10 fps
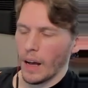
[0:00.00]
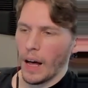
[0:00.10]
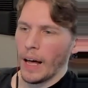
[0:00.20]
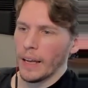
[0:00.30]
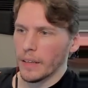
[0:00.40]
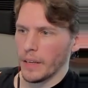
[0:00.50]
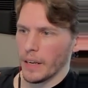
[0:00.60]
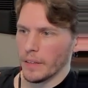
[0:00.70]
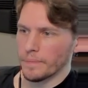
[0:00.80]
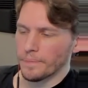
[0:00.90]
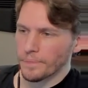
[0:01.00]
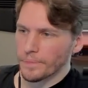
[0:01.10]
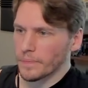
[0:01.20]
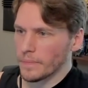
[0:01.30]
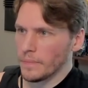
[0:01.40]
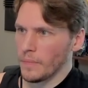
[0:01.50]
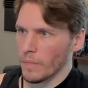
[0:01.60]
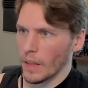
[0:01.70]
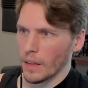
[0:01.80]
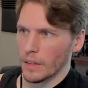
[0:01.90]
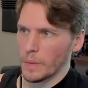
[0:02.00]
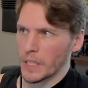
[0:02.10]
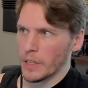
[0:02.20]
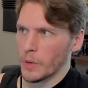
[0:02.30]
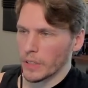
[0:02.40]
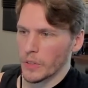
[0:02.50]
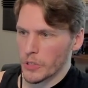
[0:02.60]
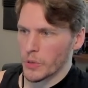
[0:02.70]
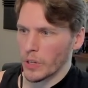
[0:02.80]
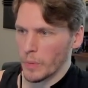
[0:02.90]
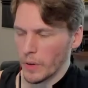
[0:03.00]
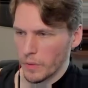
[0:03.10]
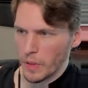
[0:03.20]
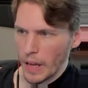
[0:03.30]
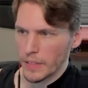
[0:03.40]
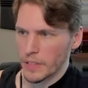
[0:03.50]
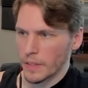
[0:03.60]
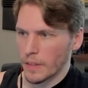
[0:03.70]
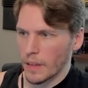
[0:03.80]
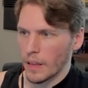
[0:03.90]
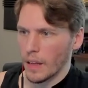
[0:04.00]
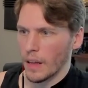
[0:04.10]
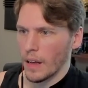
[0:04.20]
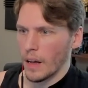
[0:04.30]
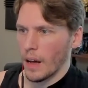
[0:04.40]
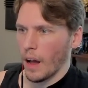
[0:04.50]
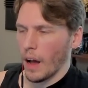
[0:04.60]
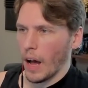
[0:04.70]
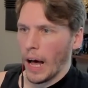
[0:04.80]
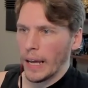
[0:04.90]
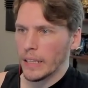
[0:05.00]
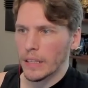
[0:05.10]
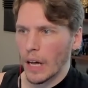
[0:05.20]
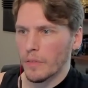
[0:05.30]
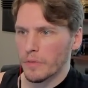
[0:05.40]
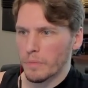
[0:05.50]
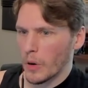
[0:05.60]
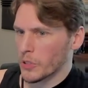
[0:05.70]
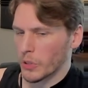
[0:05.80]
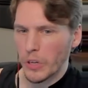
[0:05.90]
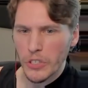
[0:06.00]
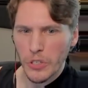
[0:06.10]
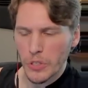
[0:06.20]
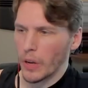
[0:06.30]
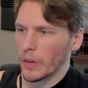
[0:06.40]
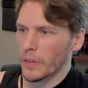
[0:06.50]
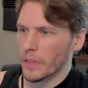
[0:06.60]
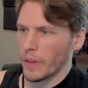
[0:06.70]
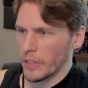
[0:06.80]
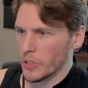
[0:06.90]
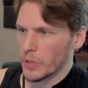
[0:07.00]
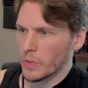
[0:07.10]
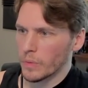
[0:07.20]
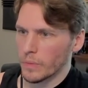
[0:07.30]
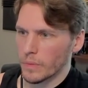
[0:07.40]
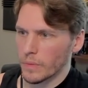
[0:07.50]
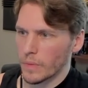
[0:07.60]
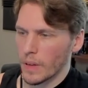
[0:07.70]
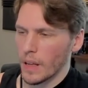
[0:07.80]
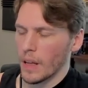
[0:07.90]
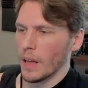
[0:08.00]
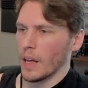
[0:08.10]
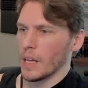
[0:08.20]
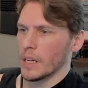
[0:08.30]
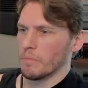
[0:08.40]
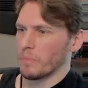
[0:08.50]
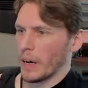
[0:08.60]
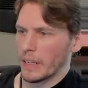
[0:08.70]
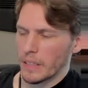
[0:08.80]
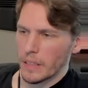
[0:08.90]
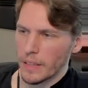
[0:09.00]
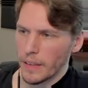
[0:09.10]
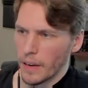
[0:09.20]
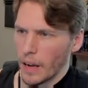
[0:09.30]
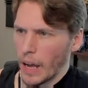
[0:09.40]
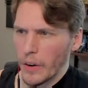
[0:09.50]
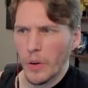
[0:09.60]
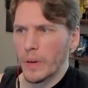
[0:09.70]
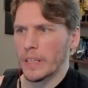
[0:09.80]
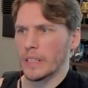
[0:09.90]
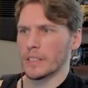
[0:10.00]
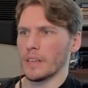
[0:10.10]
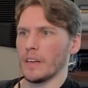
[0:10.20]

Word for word: I okay. Let me tell you a quick little story about flies. I love most creatures on Earth. I do. But I don't know what it is.